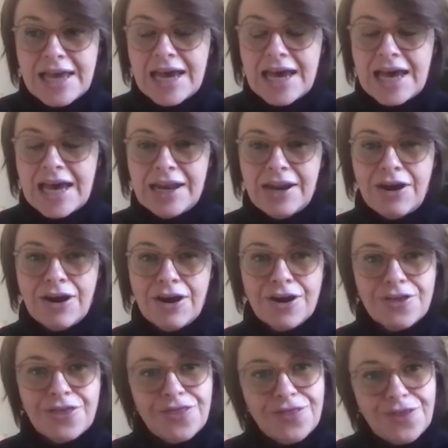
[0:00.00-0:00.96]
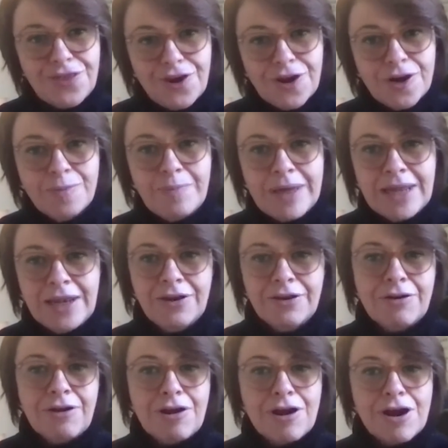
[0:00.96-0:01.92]
And our third pillar,
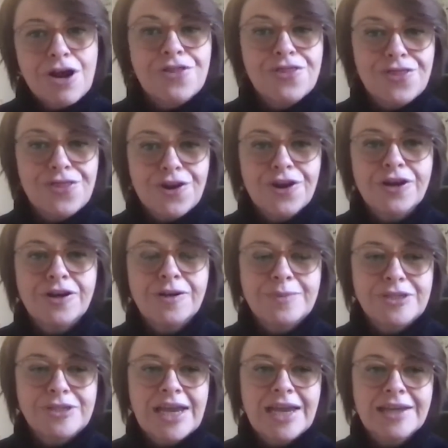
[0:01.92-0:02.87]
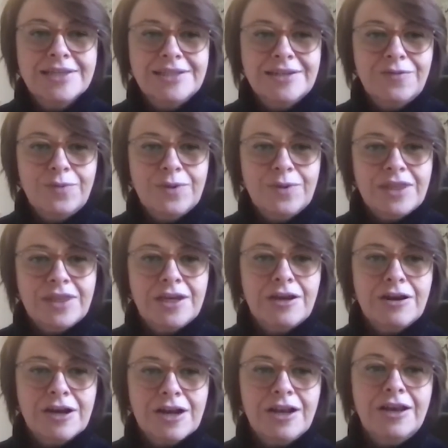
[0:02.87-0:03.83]
our third objective within
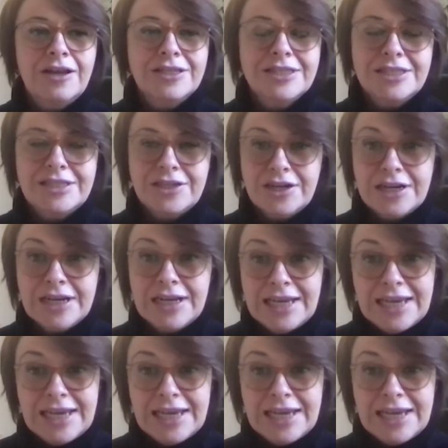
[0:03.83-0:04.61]
our cluster,